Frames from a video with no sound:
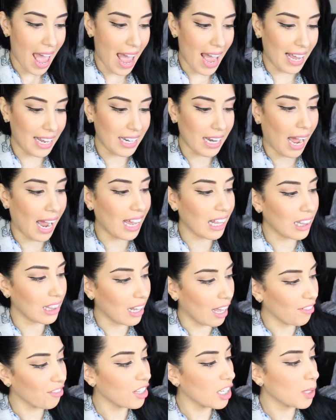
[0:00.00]
And I
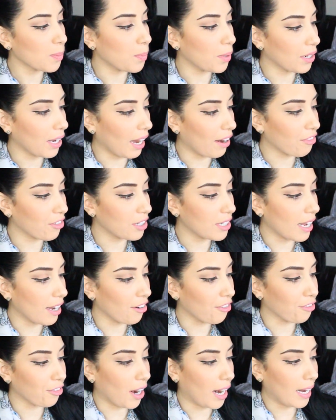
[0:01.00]
love this book, Every
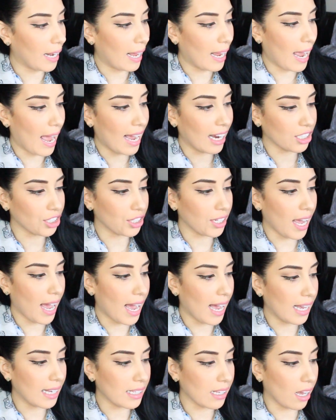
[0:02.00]
Day of Friday. It actually
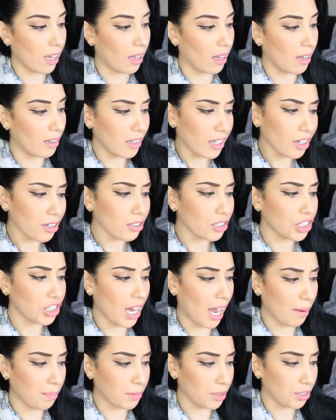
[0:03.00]
has a little
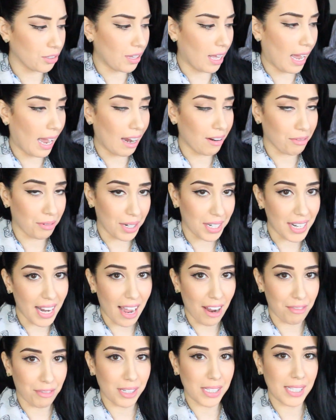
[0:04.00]
chapter that I read
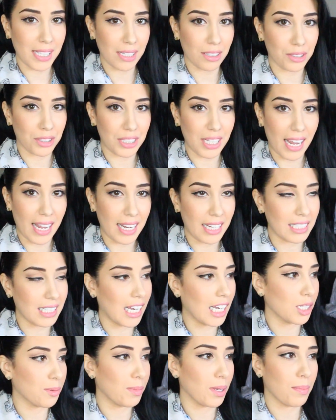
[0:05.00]
every single day. It
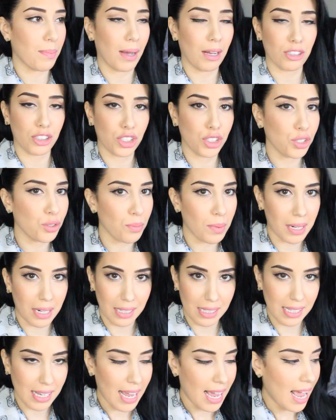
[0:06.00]
takes me about two
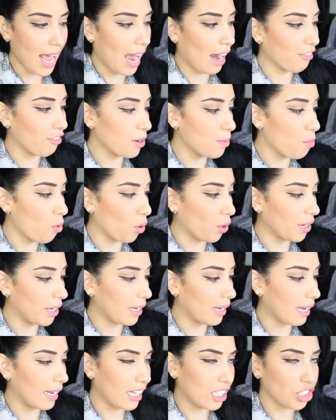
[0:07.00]
minutes every
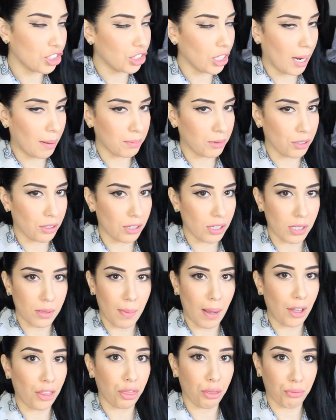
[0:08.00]
morning. Each chapter is
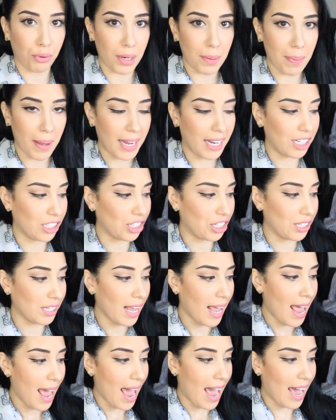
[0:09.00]
about three
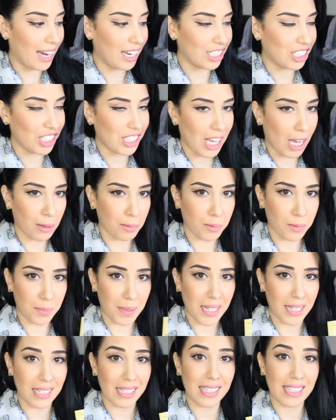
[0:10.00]
pages, and it just helps
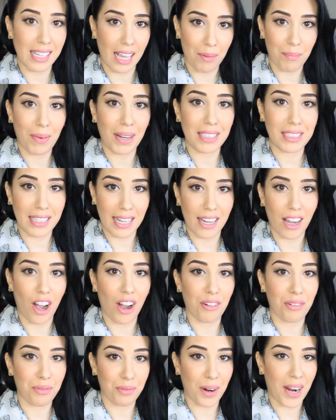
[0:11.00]
me to set my day
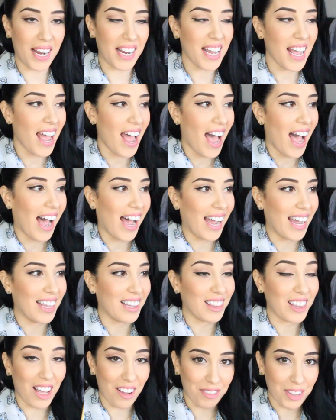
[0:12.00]
off right.
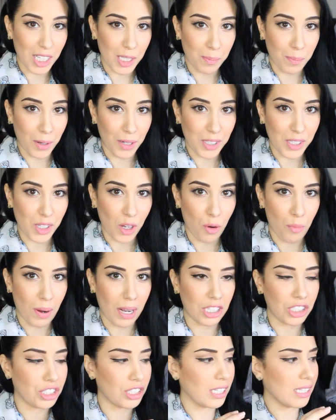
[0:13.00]
I love this book so
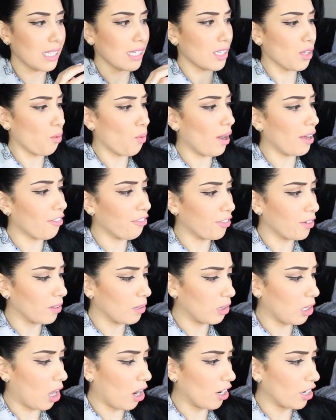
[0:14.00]
much. This is the one for
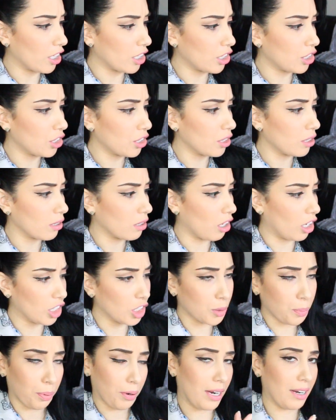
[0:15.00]
large,
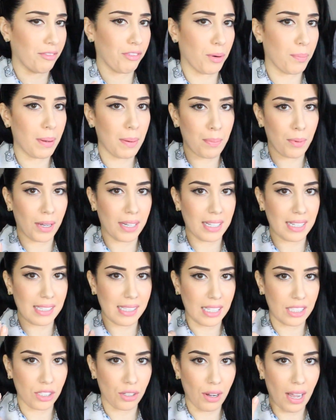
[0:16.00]
large print for people, I
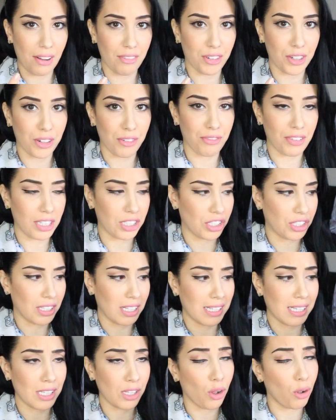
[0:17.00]
guess, that don't have good vision.
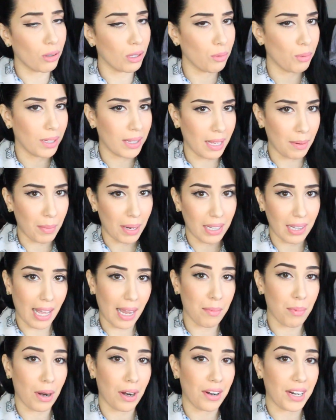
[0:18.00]
This is the only one that my
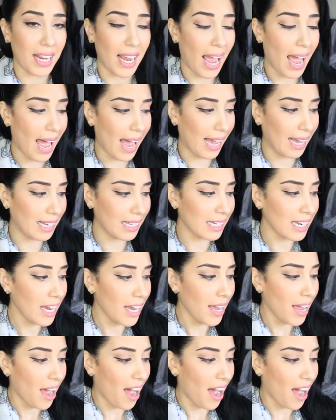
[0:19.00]
library had.